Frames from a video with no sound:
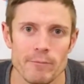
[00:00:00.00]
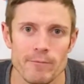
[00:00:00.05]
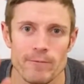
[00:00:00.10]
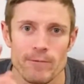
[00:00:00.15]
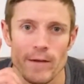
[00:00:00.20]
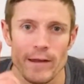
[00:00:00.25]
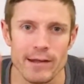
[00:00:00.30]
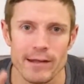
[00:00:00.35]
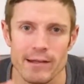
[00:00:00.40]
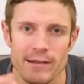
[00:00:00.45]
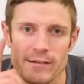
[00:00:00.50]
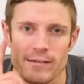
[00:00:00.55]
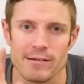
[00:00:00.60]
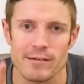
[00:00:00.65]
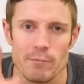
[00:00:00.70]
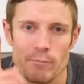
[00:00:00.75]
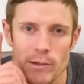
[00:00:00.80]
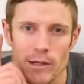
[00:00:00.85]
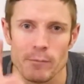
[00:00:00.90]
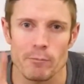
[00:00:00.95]
Fitness is
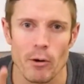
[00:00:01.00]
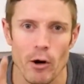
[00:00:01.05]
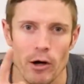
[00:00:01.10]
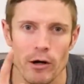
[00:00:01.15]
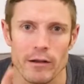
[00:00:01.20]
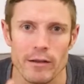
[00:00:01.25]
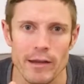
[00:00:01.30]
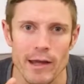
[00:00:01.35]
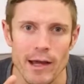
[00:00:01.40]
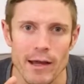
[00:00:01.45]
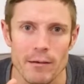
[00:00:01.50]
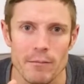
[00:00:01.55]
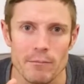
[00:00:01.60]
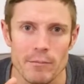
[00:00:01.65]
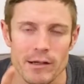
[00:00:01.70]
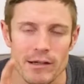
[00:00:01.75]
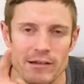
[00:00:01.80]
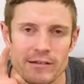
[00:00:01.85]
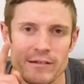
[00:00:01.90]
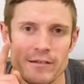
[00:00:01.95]
a big part of that
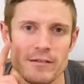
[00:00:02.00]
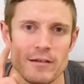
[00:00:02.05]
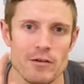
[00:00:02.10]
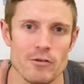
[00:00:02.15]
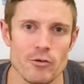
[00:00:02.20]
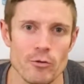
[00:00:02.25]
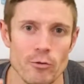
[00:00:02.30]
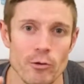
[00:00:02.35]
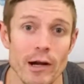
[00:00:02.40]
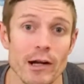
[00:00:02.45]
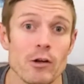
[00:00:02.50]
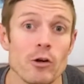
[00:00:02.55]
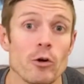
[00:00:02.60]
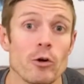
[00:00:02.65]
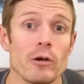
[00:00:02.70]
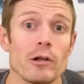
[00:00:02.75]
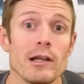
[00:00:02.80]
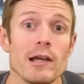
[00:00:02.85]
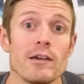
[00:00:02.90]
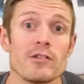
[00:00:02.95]
because it's a direct
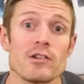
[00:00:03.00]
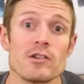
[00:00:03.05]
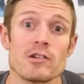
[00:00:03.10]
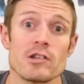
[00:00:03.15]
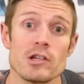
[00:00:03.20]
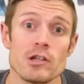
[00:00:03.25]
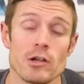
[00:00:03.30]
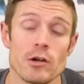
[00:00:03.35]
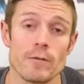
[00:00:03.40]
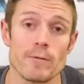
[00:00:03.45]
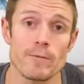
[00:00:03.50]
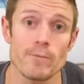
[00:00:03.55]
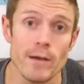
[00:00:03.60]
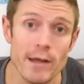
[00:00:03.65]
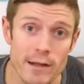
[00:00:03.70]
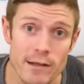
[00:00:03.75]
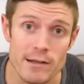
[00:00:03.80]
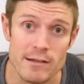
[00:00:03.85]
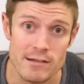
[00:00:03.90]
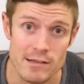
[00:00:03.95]
correlation to your
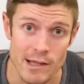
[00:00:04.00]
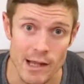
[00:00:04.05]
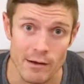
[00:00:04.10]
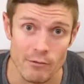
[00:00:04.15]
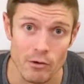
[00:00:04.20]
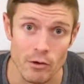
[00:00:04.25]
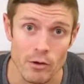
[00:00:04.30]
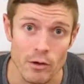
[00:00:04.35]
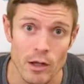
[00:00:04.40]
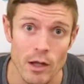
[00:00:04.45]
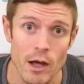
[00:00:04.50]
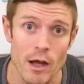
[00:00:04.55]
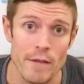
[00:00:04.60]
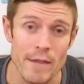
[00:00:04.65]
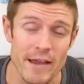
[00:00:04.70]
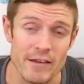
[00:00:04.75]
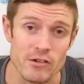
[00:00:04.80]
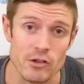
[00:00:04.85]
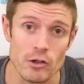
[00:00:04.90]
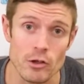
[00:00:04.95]
fitness level
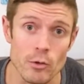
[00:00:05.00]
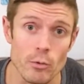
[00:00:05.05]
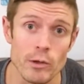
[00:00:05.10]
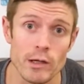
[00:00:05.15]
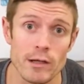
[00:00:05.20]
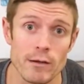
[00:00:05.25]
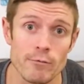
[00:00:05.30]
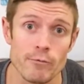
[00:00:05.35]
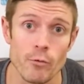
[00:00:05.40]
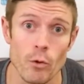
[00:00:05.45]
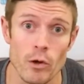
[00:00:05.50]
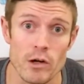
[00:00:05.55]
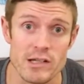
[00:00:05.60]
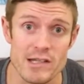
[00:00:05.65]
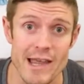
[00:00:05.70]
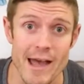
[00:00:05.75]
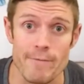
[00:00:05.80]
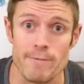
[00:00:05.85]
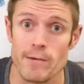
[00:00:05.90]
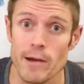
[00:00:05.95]
that's going to reinforce
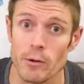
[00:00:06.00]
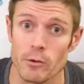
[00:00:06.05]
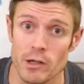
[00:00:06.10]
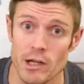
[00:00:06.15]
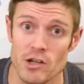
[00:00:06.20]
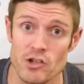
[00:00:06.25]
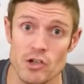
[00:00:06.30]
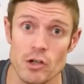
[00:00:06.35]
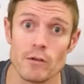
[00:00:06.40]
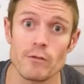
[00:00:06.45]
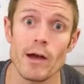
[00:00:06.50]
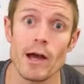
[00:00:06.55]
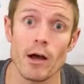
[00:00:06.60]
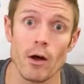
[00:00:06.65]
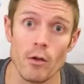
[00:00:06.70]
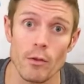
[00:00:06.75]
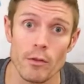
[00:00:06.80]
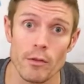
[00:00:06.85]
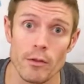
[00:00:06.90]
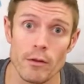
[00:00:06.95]
that foundation of
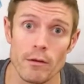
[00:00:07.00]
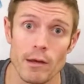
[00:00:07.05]
health.